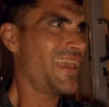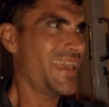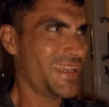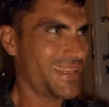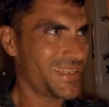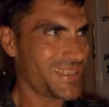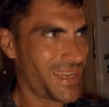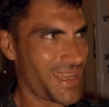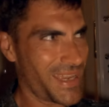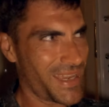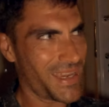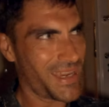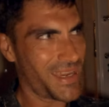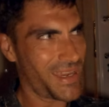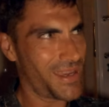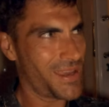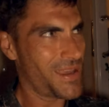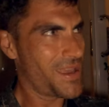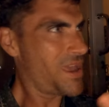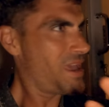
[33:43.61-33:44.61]
It's like
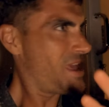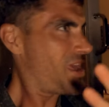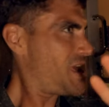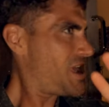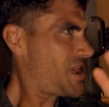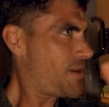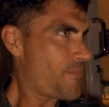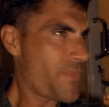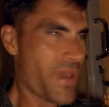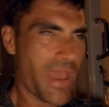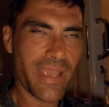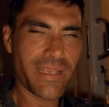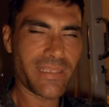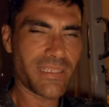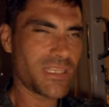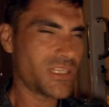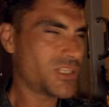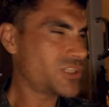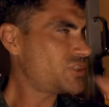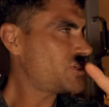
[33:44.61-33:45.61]
a
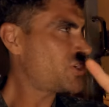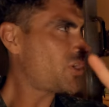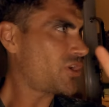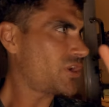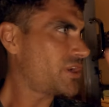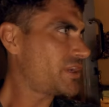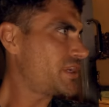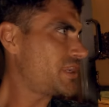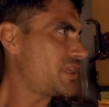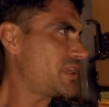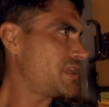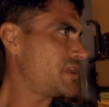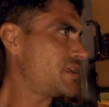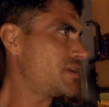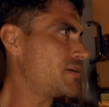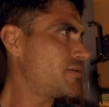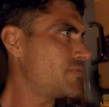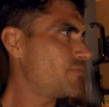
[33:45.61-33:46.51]
amazing chocolatey,